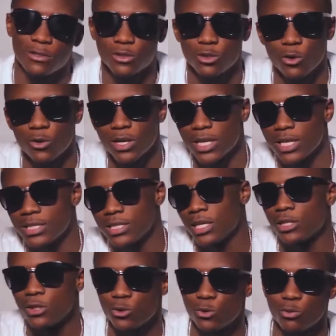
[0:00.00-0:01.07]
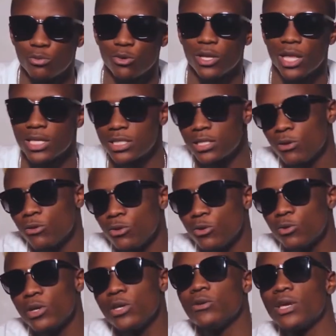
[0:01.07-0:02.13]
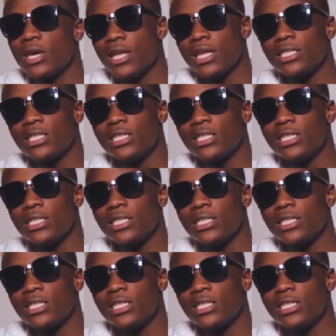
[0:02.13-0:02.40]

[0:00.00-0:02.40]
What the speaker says: talk less and do more. That's the only way you can